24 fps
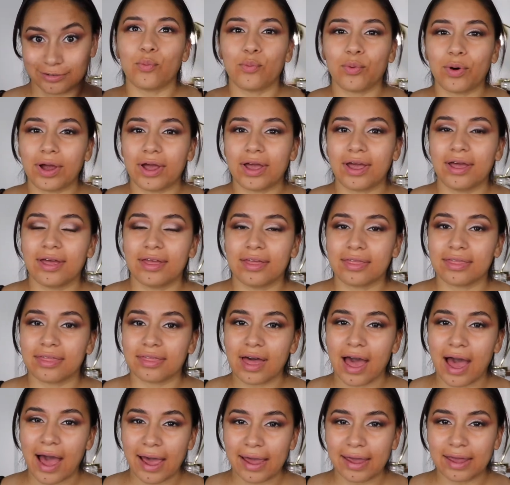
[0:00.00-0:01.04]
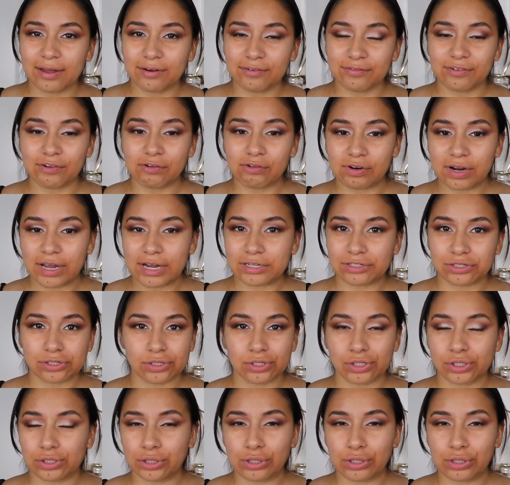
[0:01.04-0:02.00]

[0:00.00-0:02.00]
With high-end foundations,